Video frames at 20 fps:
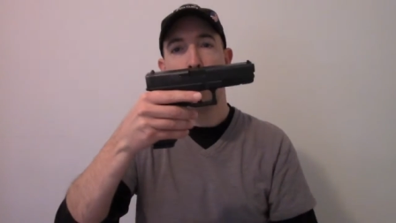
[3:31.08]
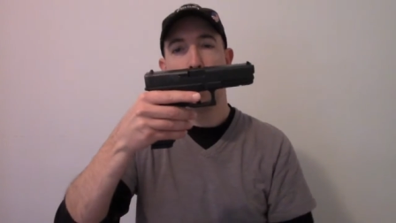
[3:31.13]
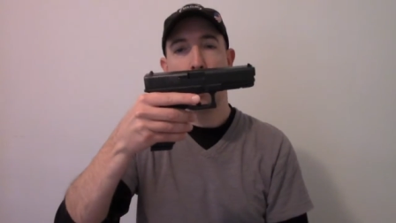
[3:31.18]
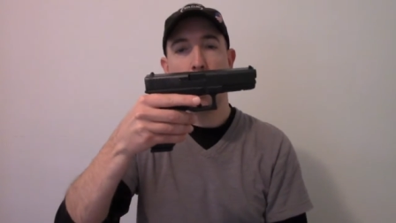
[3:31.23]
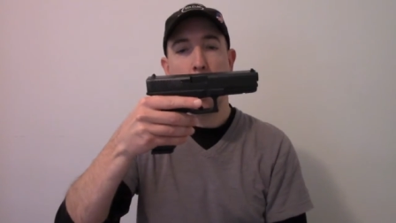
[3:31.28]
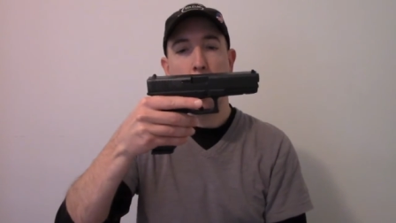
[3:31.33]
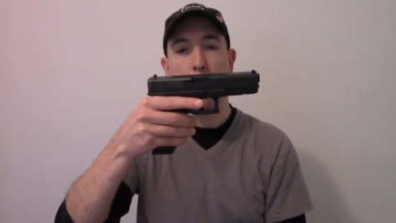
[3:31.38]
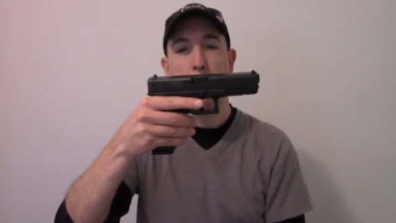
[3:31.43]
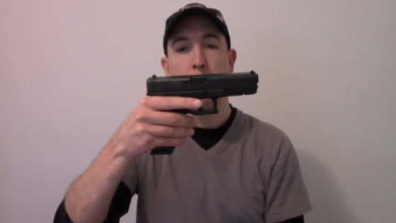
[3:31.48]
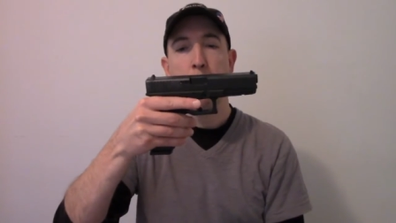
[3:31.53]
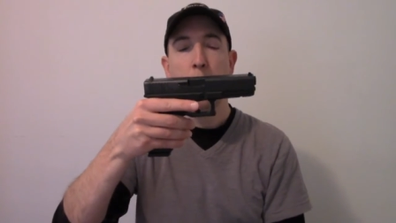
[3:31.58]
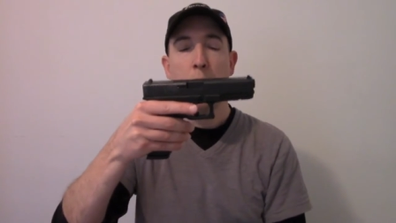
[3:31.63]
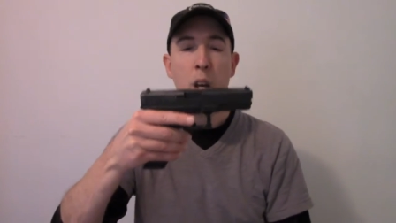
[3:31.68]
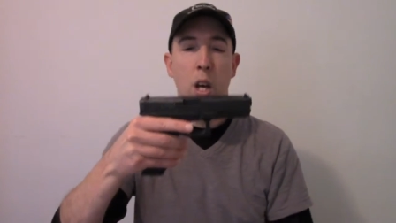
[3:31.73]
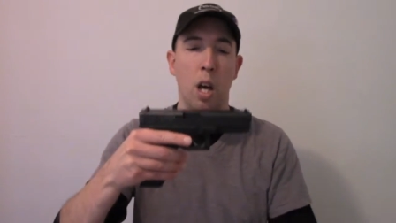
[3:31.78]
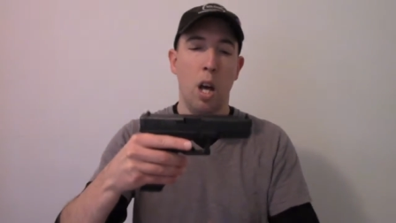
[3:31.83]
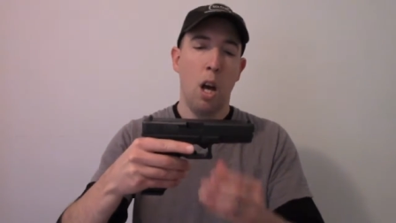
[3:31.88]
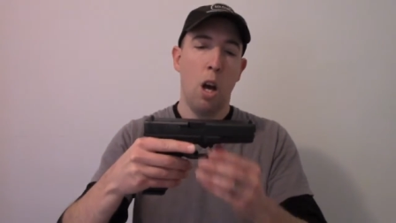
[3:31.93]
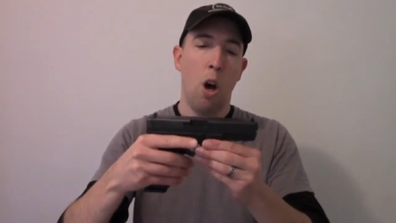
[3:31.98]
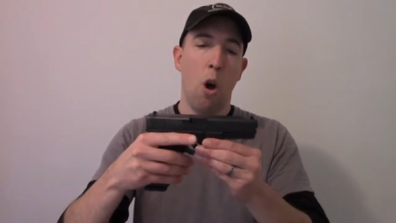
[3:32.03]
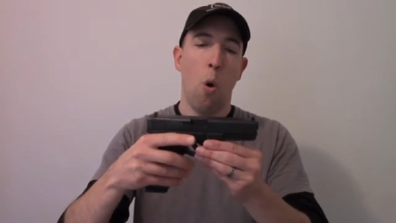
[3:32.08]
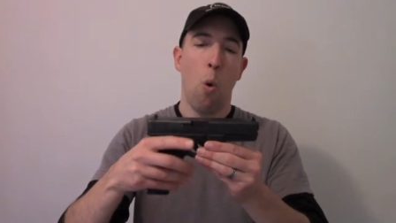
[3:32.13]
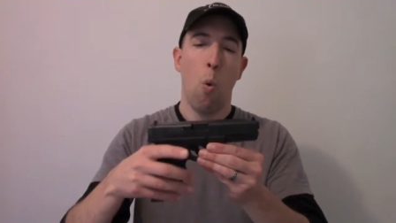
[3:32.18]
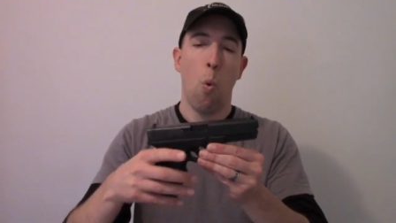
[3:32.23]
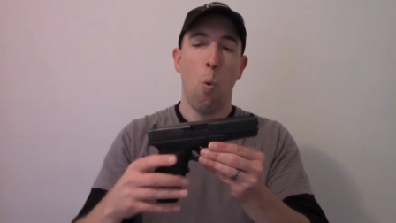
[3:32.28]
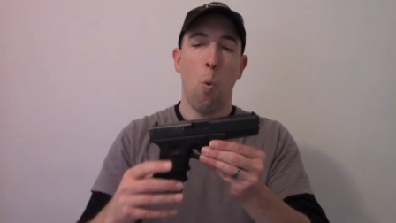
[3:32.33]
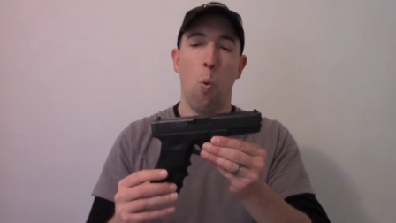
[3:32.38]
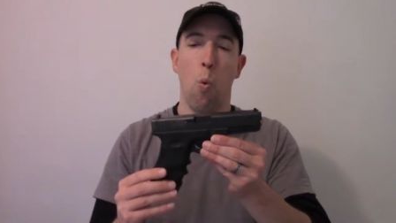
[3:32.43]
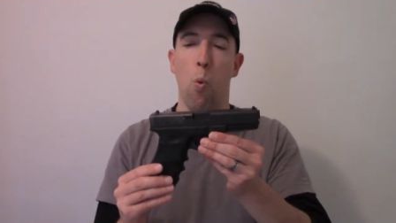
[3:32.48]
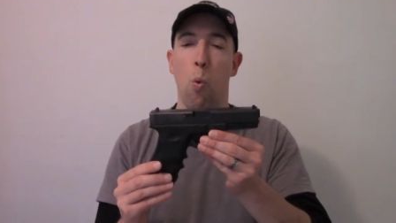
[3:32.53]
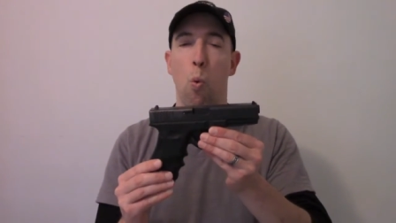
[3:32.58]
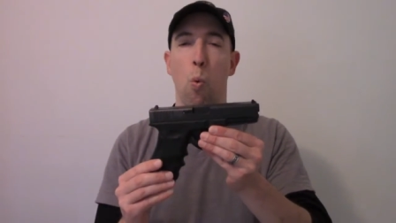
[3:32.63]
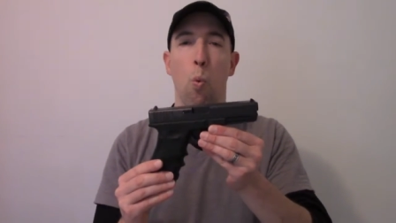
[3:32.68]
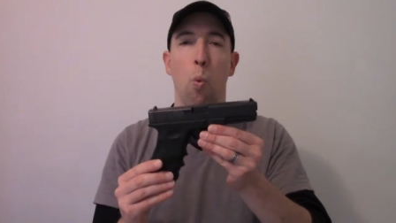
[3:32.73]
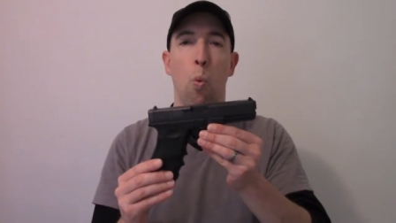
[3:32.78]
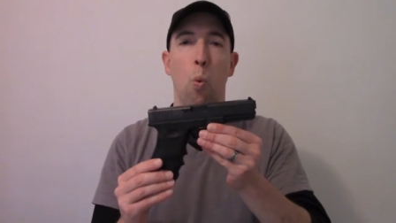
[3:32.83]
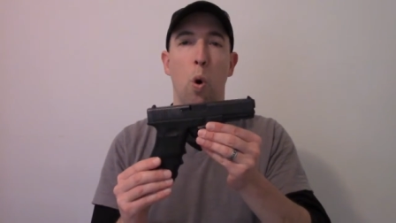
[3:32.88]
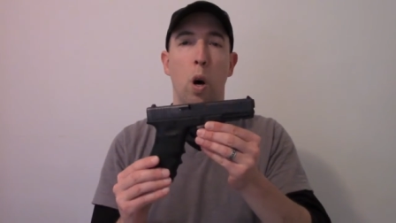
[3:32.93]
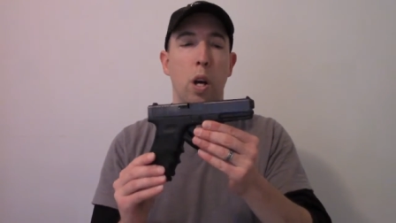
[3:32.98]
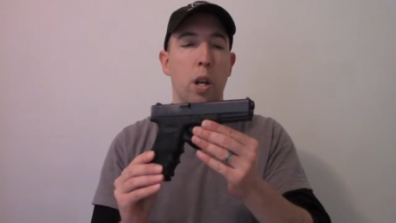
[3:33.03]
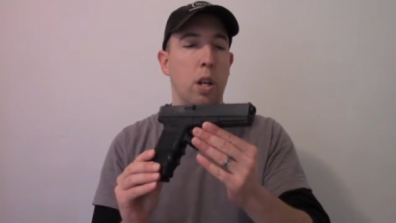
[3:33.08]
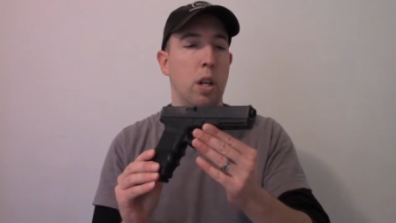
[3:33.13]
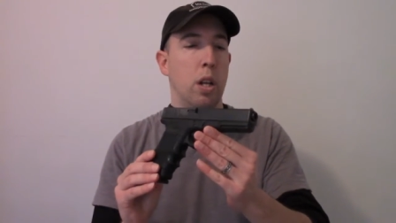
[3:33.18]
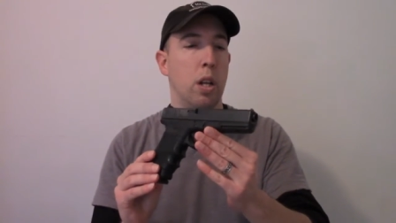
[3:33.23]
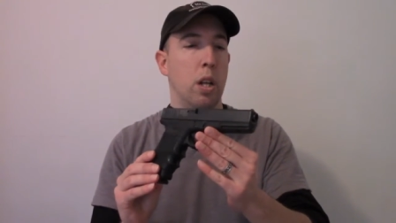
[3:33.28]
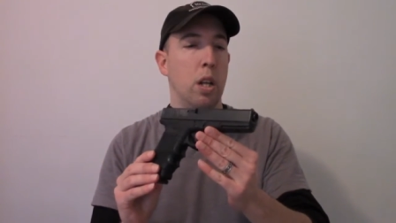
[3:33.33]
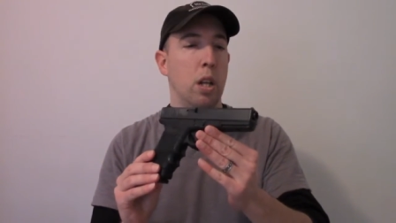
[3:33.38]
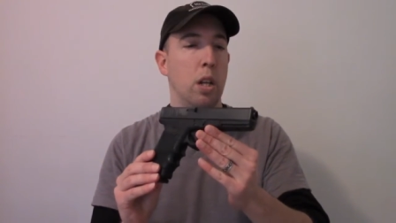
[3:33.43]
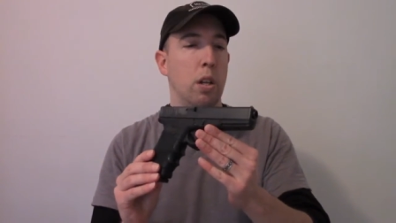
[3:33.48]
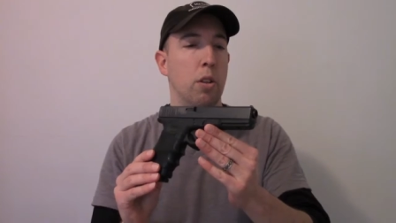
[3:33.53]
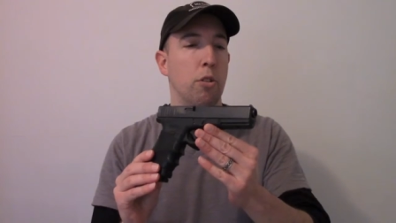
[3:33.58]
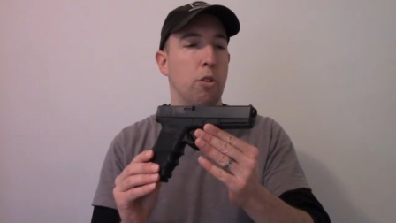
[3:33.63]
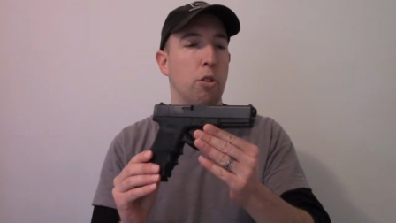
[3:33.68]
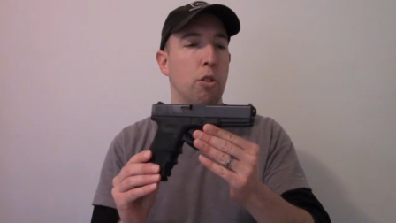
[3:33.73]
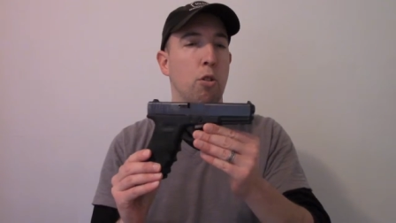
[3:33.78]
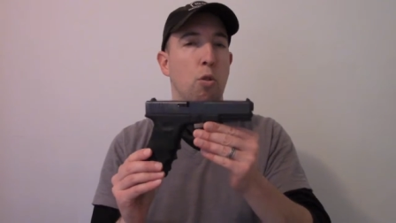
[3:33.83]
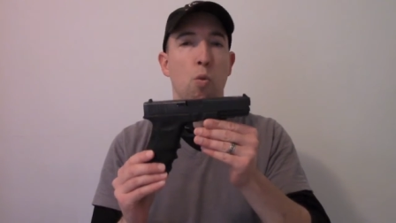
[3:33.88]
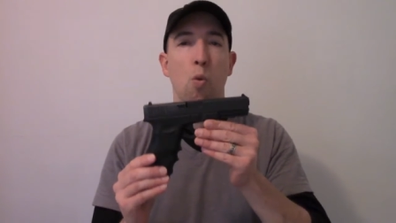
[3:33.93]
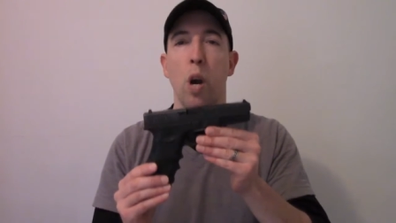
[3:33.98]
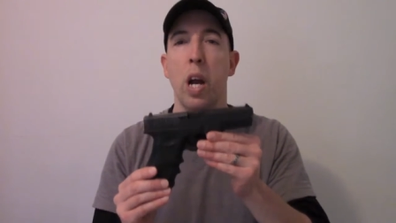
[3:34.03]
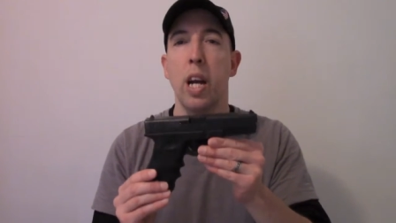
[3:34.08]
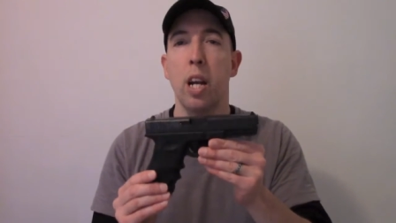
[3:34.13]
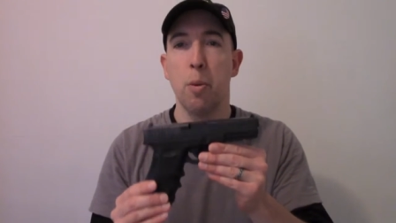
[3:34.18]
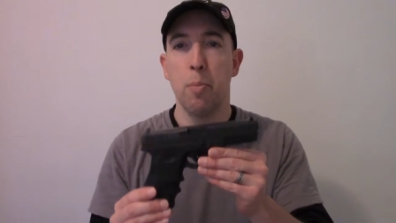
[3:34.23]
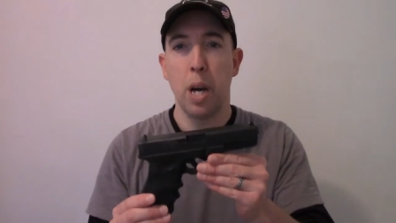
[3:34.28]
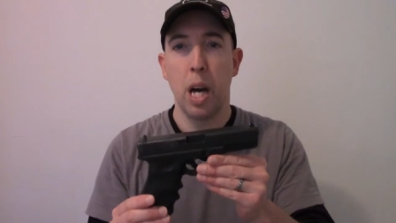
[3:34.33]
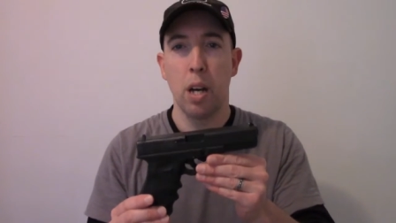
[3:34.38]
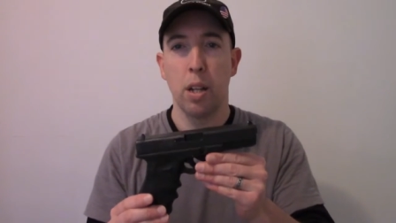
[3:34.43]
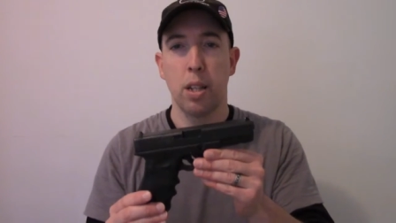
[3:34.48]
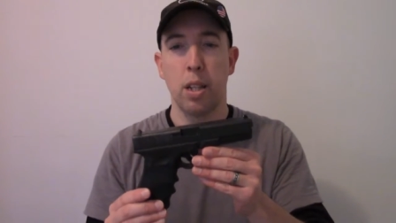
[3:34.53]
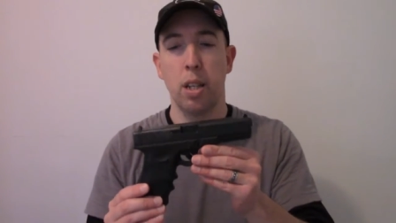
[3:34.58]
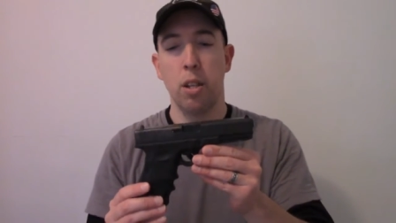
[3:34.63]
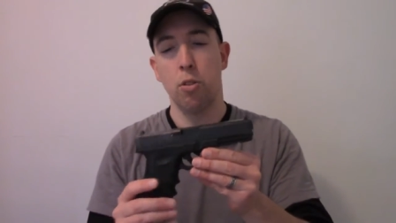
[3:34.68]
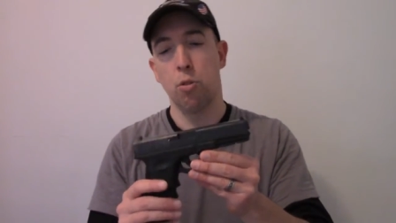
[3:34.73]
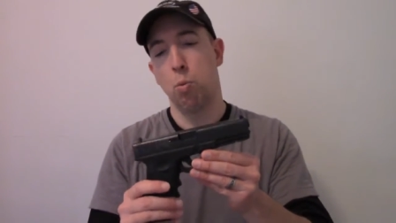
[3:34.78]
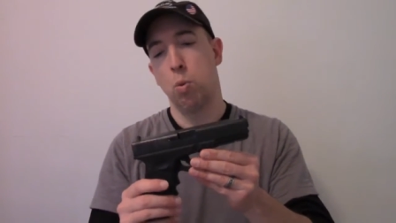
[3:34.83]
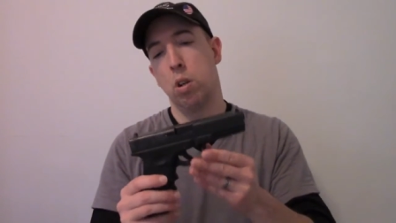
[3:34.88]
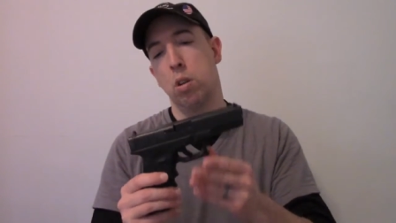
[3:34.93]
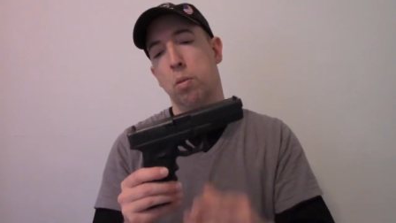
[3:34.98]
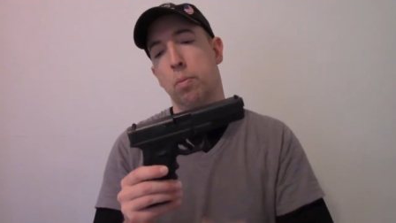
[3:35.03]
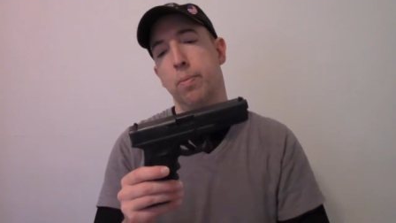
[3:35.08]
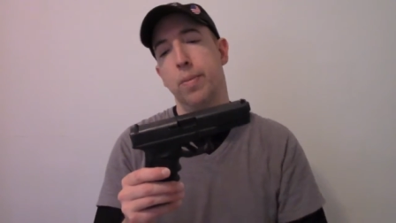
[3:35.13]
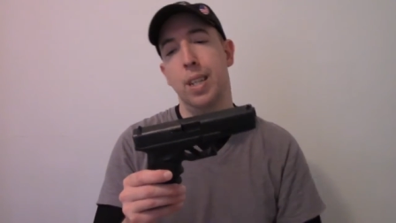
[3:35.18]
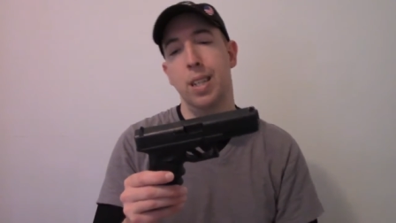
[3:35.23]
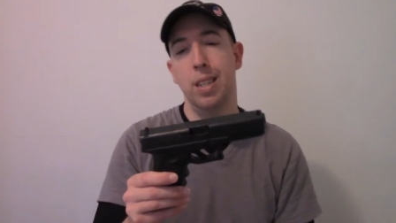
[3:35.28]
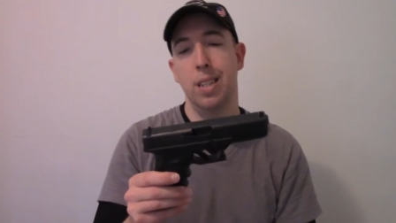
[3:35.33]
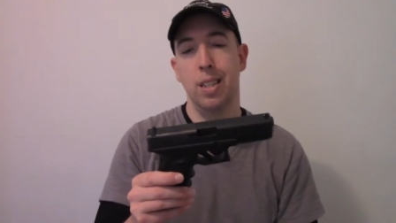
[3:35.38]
Now, what is great about these? Well,